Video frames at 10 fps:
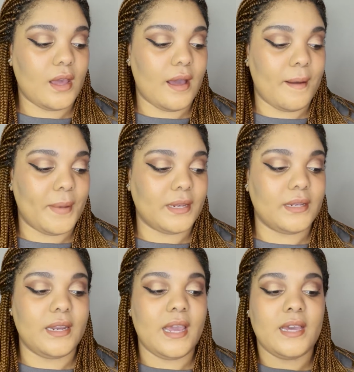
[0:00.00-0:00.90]

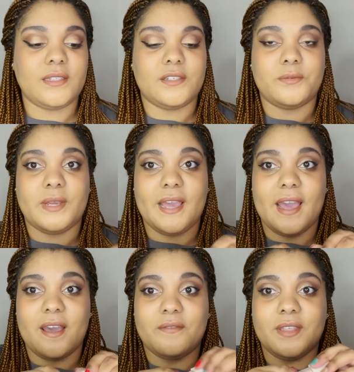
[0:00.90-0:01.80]
Next we
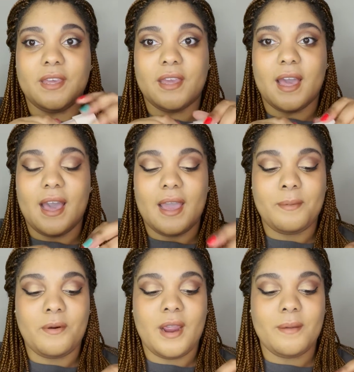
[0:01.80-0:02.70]
have the eye
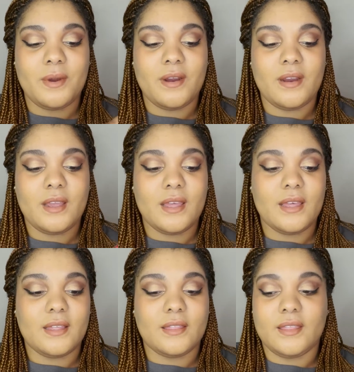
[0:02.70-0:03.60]
primer.
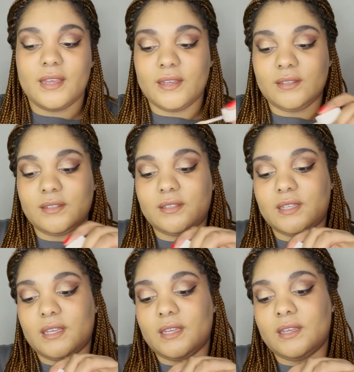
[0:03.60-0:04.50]
This
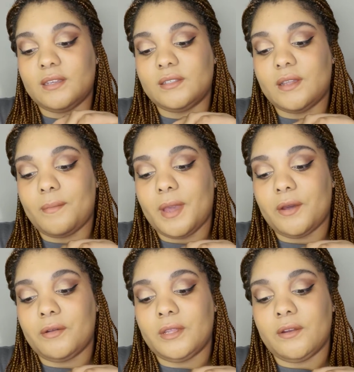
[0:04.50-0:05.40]
is my
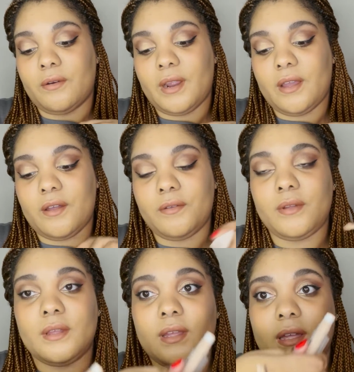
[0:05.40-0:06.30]
holy
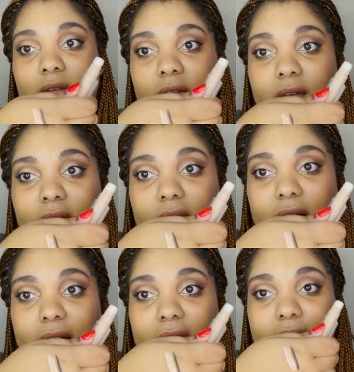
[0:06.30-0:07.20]
grail.
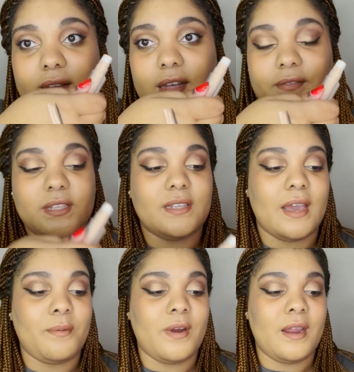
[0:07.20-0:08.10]
I love this
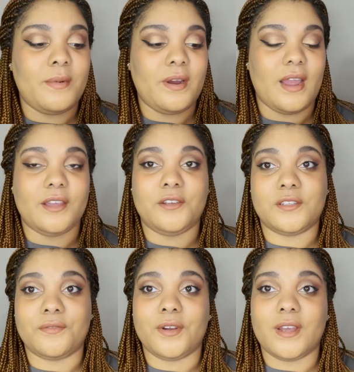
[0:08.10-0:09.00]
eye primer. I
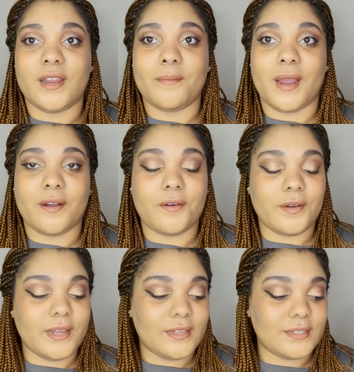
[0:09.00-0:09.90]
use it for cutting my
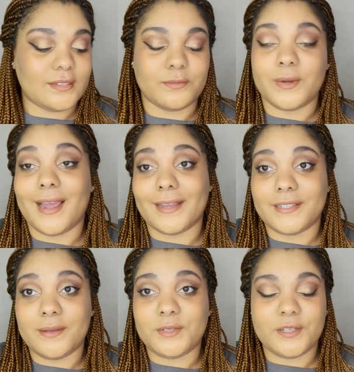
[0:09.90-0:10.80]
crease when I
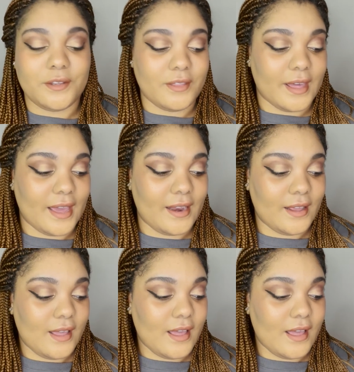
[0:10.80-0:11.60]
attempt to do that.